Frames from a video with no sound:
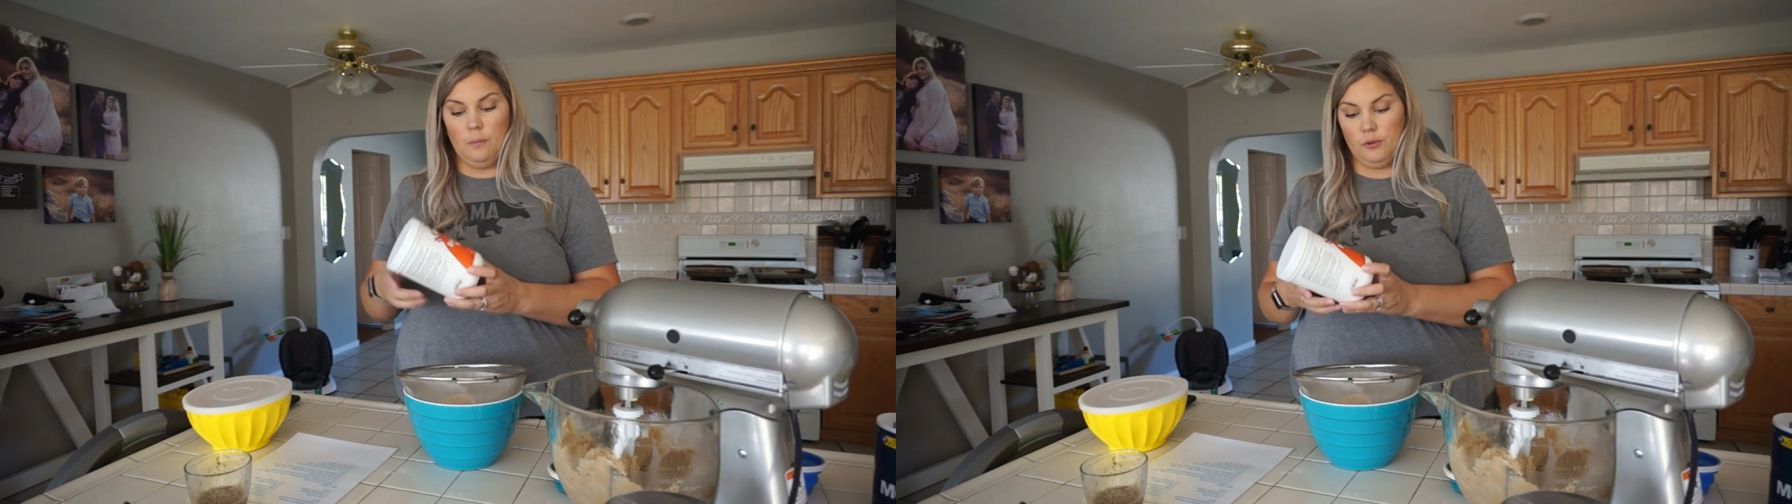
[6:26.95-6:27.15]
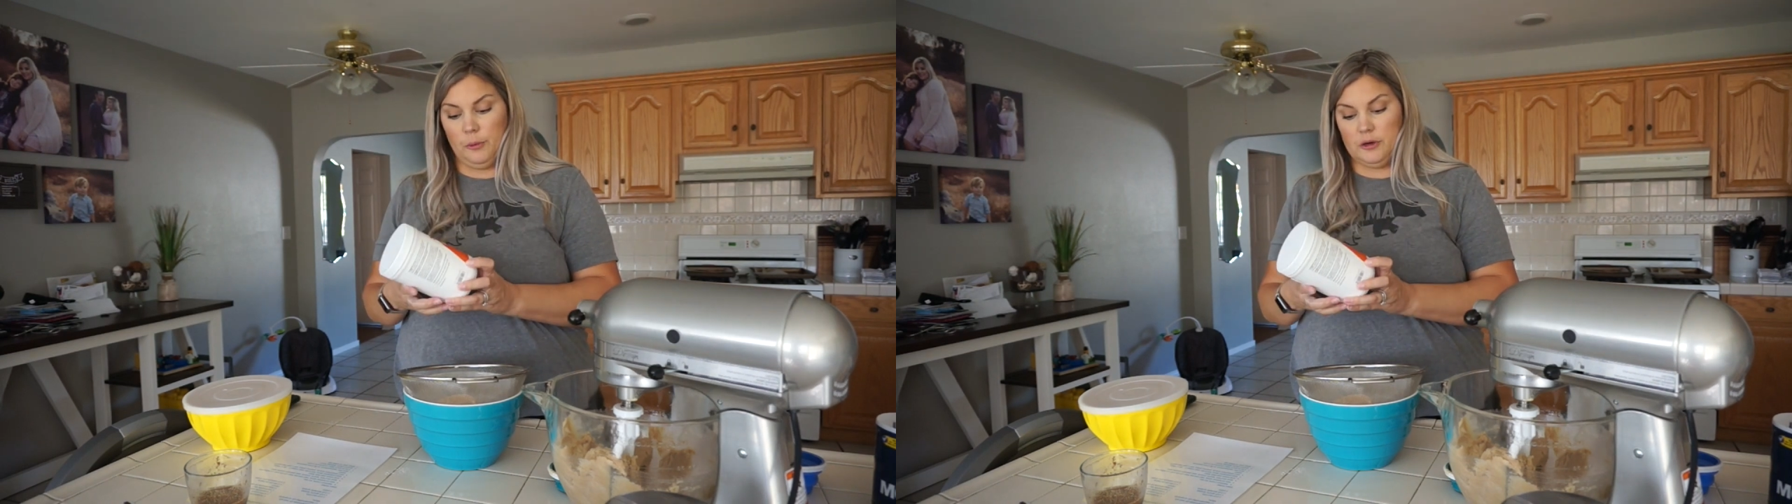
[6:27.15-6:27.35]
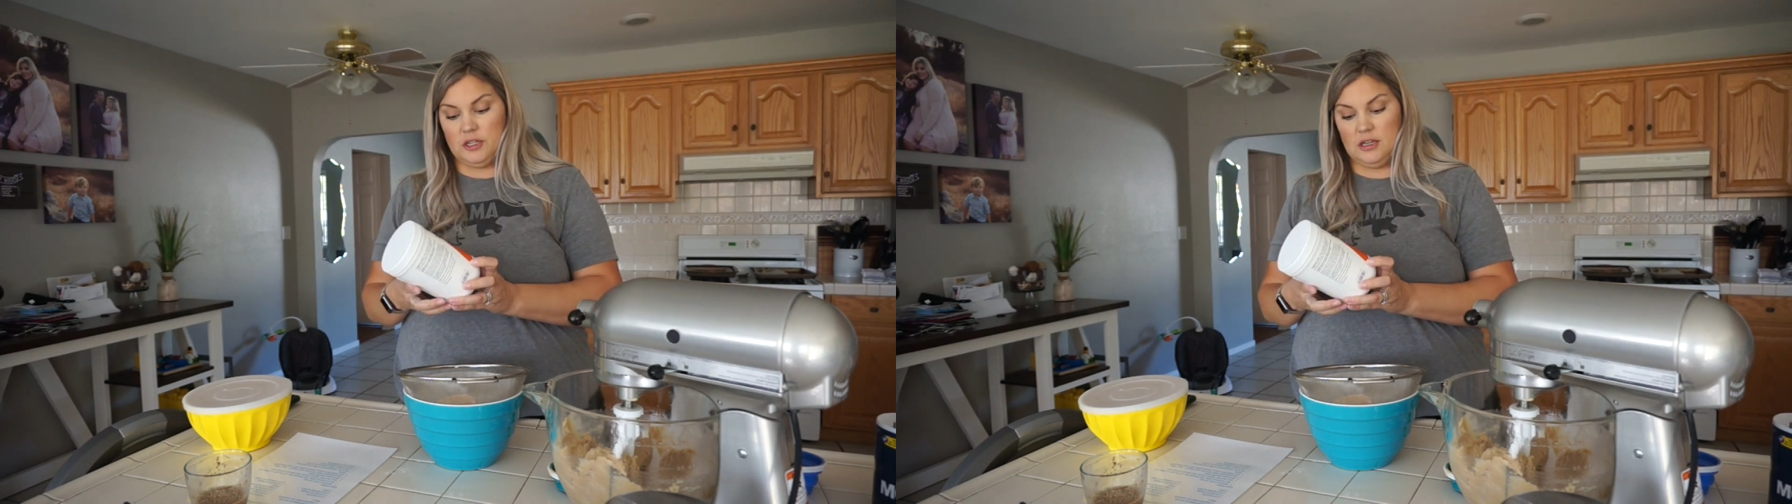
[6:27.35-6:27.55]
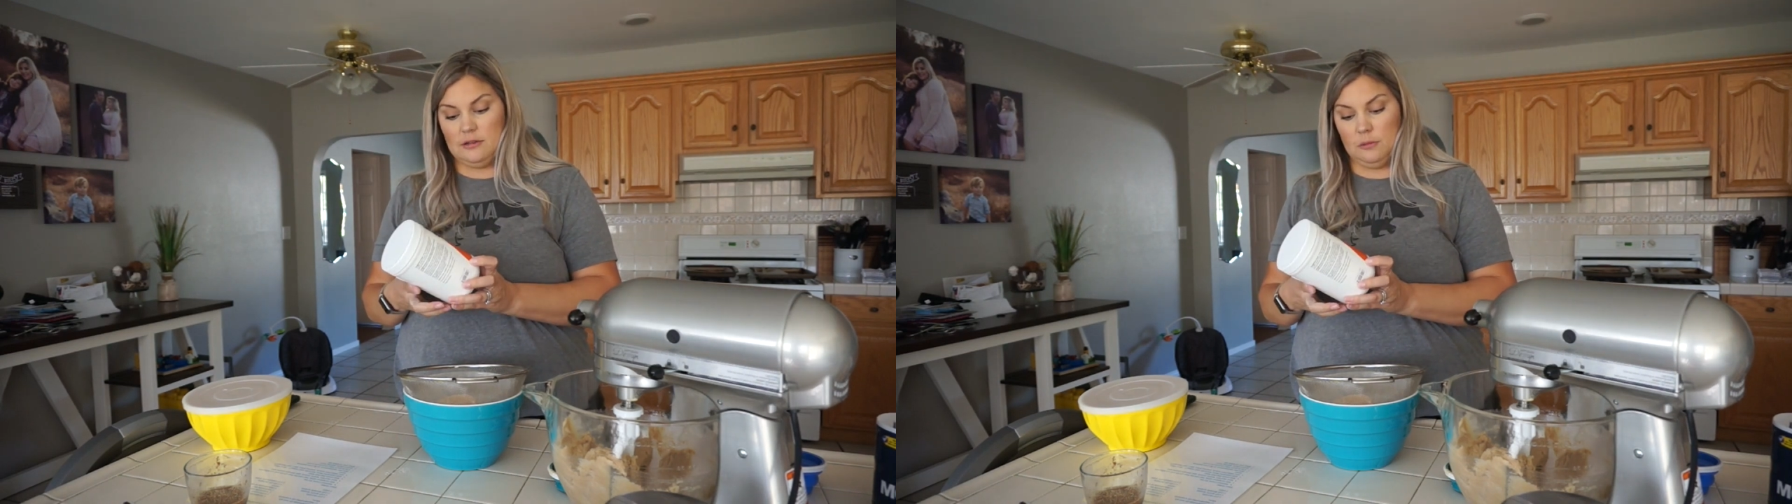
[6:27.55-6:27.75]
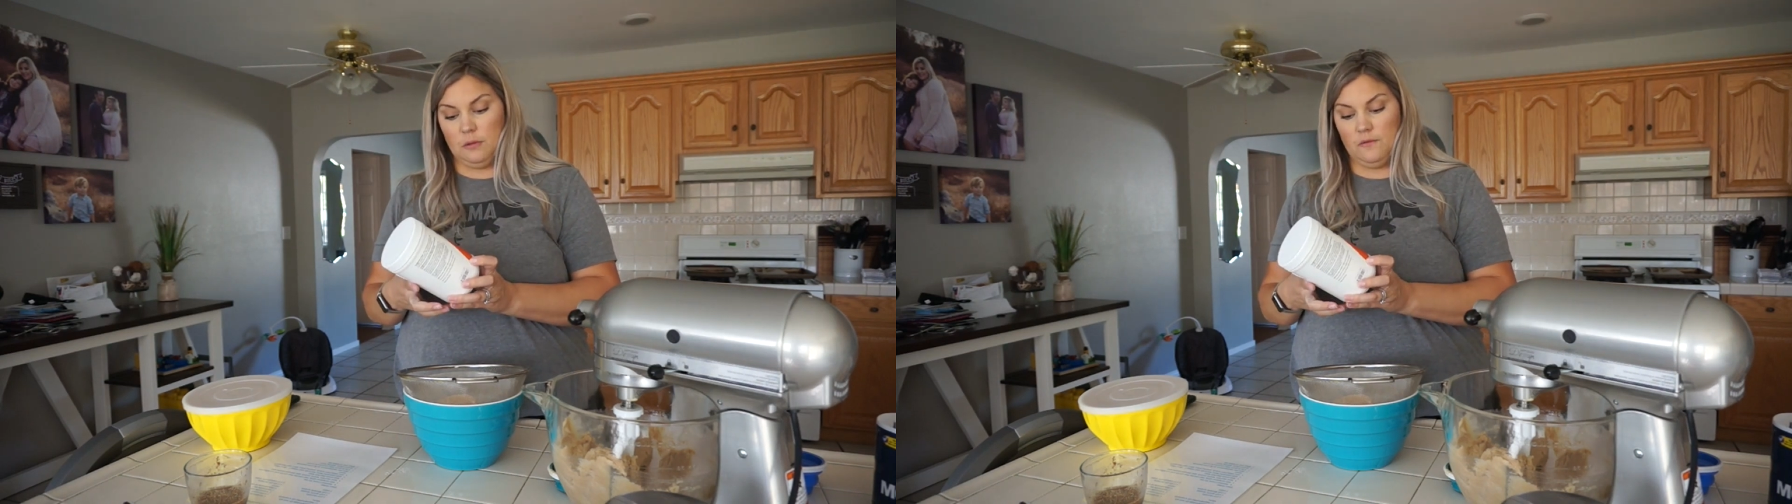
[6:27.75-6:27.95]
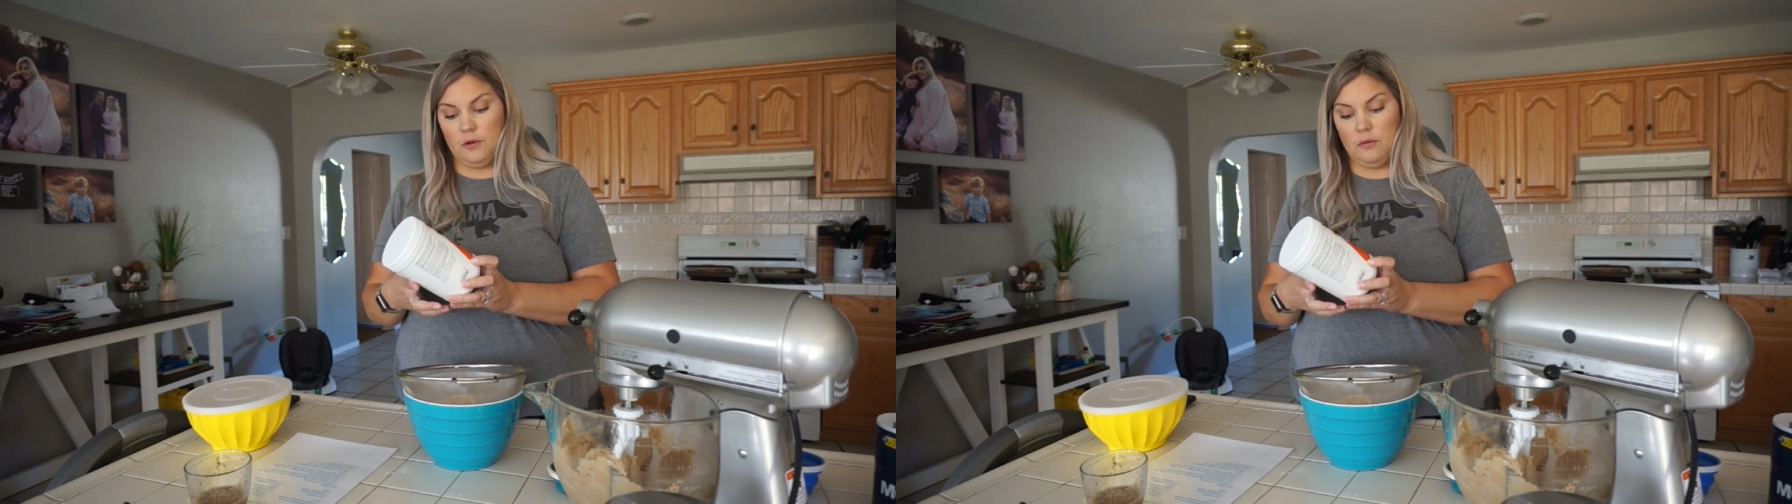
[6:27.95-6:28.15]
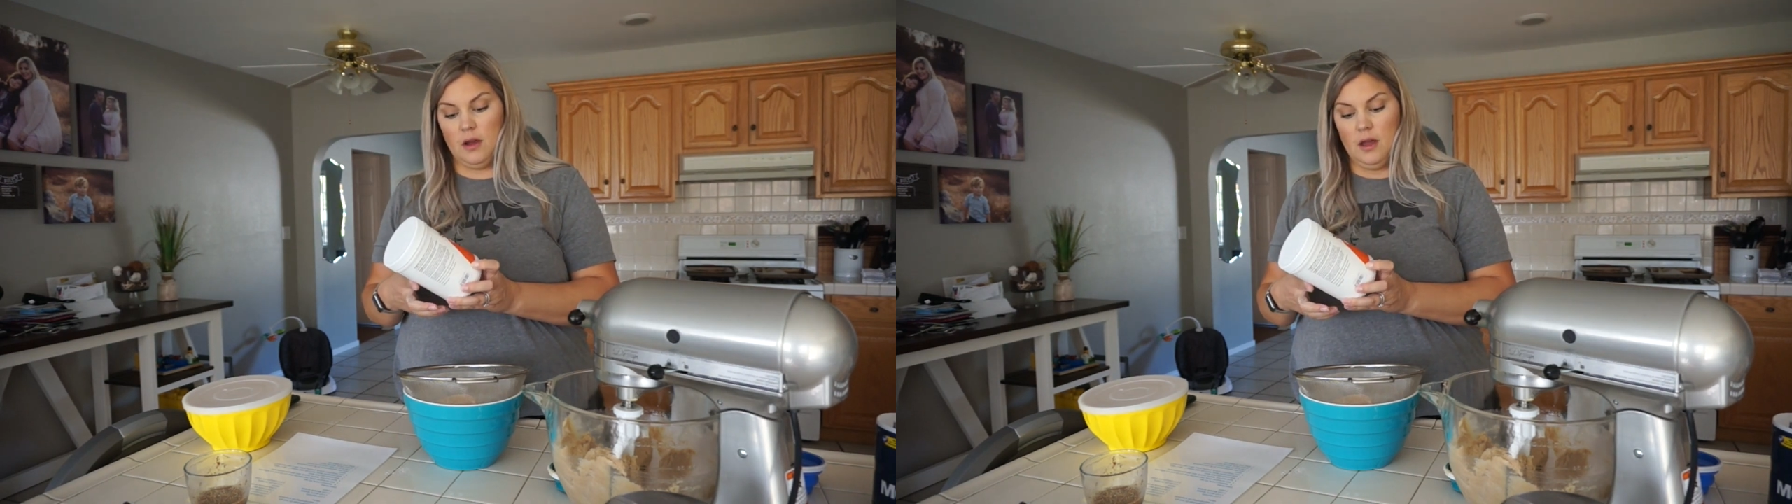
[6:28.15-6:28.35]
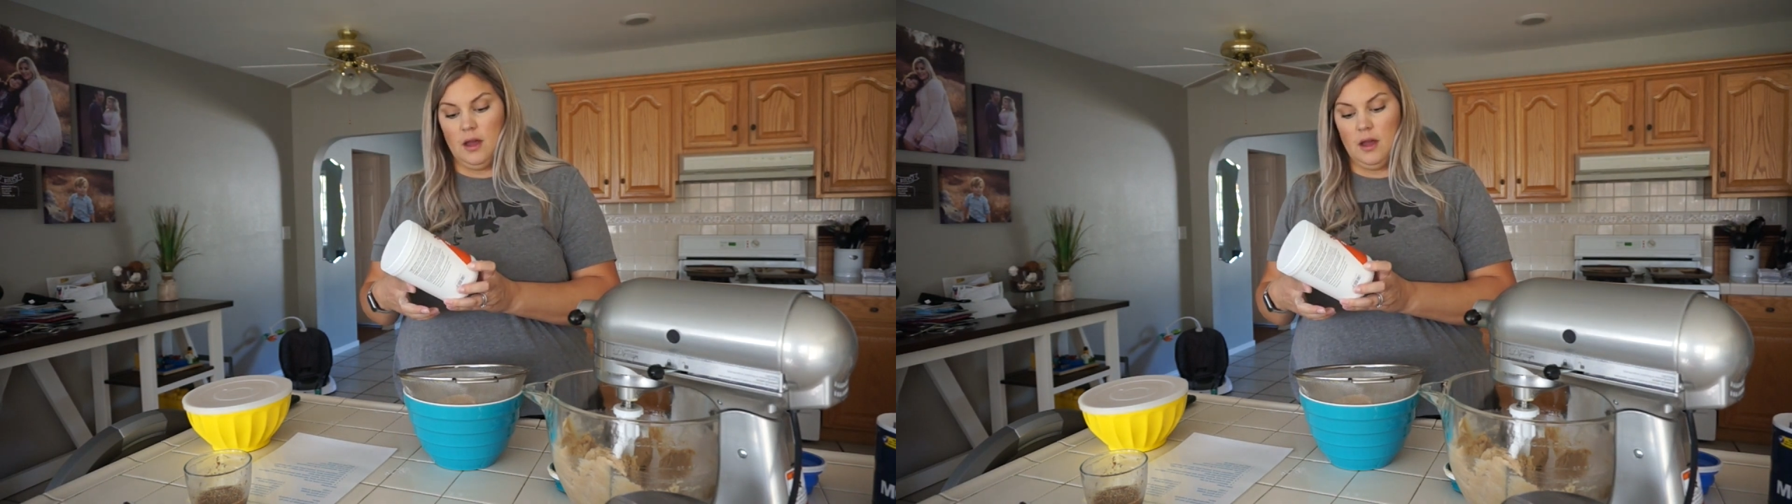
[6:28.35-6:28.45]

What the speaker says: Brewers Yeast Superfood.